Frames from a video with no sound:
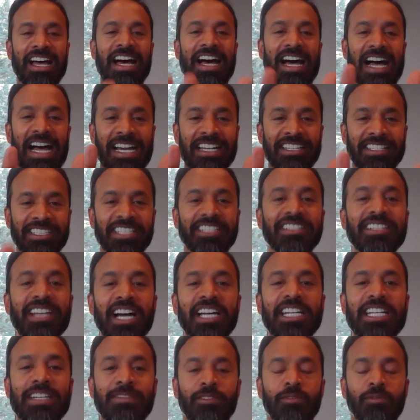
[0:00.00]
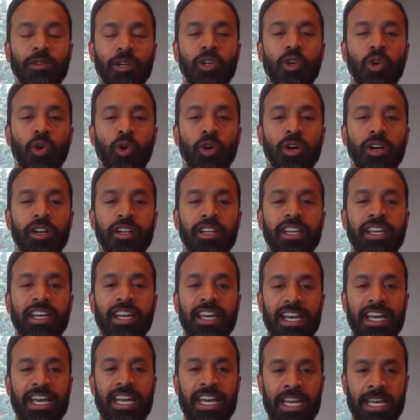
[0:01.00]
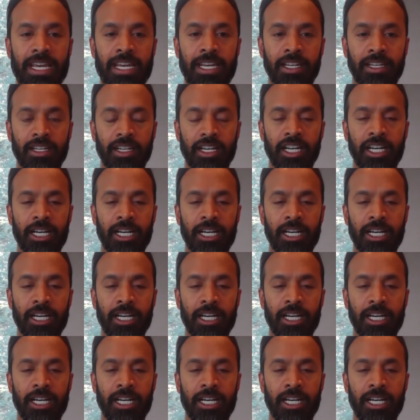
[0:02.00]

I did not even record a